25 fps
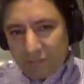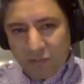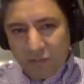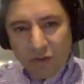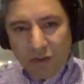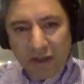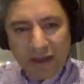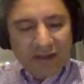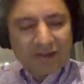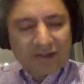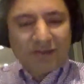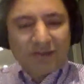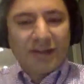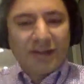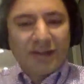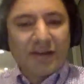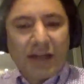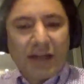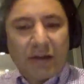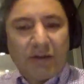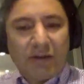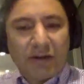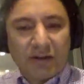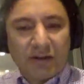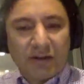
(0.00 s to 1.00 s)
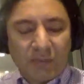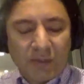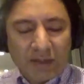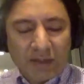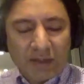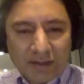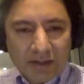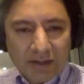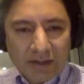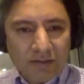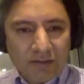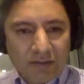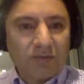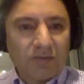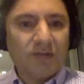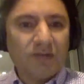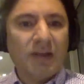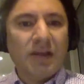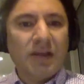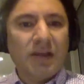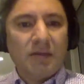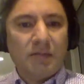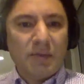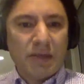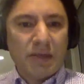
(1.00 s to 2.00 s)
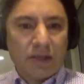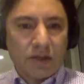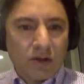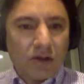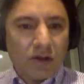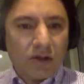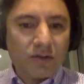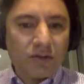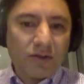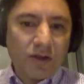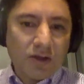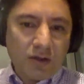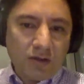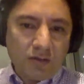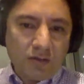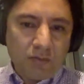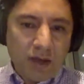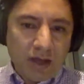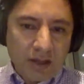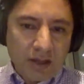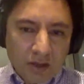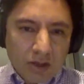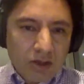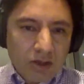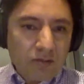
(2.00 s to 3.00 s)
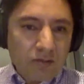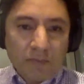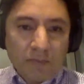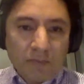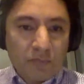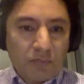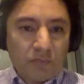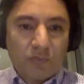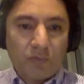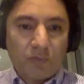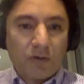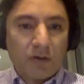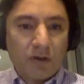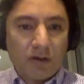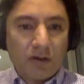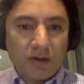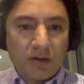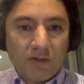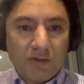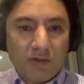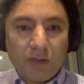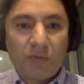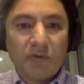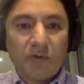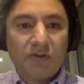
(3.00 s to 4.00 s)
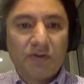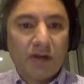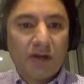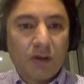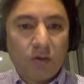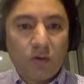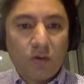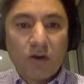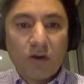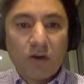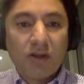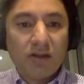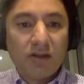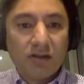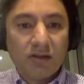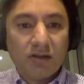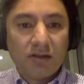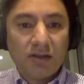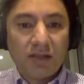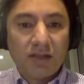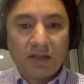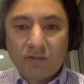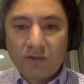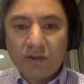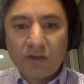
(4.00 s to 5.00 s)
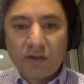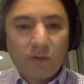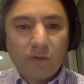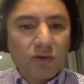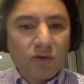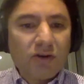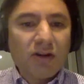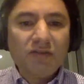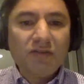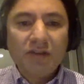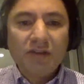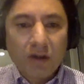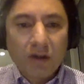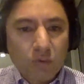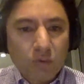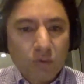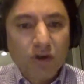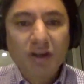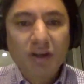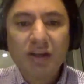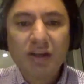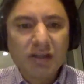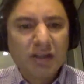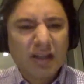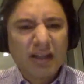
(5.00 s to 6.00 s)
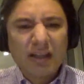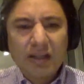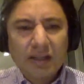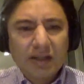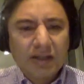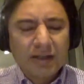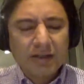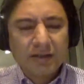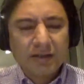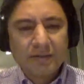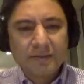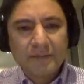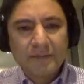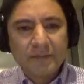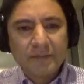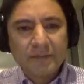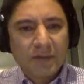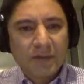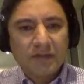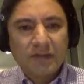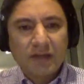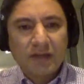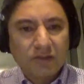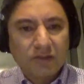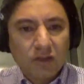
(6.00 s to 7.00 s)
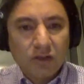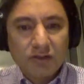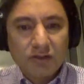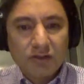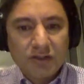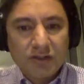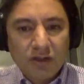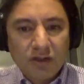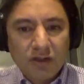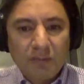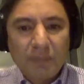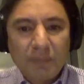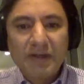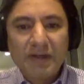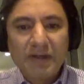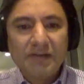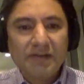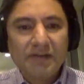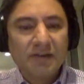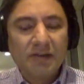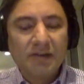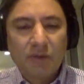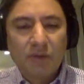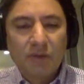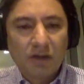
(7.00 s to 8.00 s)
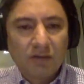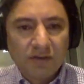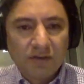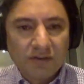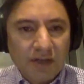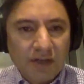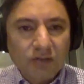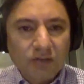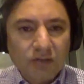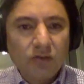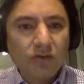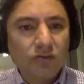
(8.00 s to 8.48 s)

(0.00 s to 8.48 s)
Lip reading: exceeded our expectations, because a lot of the developers that are working in Data for Democracy are working in the leading technology companies in the private sector.